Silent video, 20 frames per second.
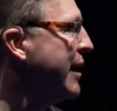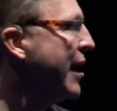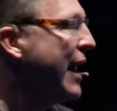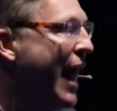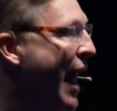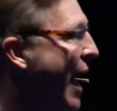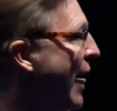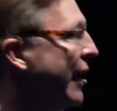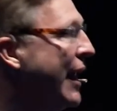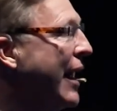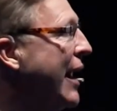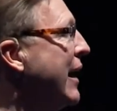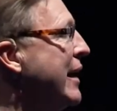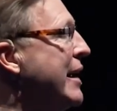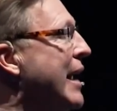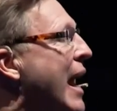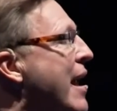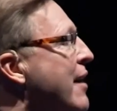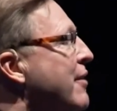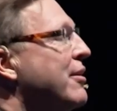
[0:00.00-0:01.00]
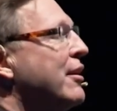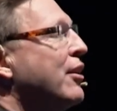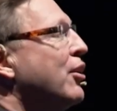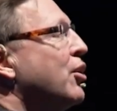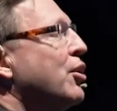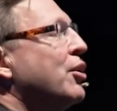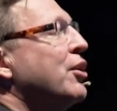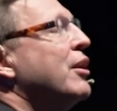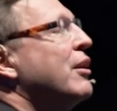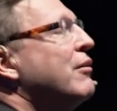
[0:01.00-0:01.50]
And, and Nathan
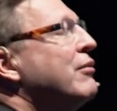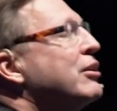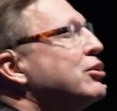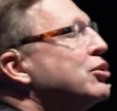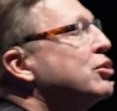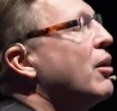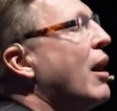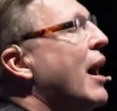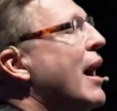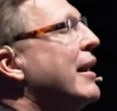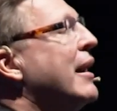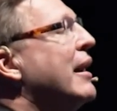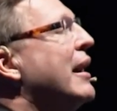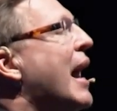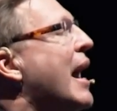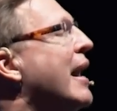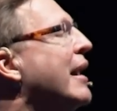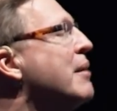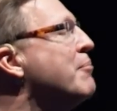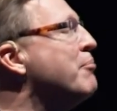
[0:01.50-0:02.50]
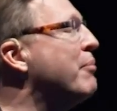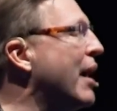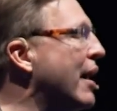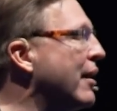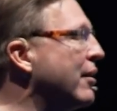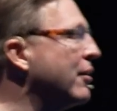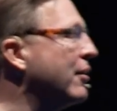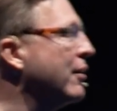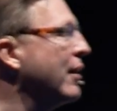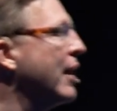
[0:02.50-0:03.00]
couldn't have described it any better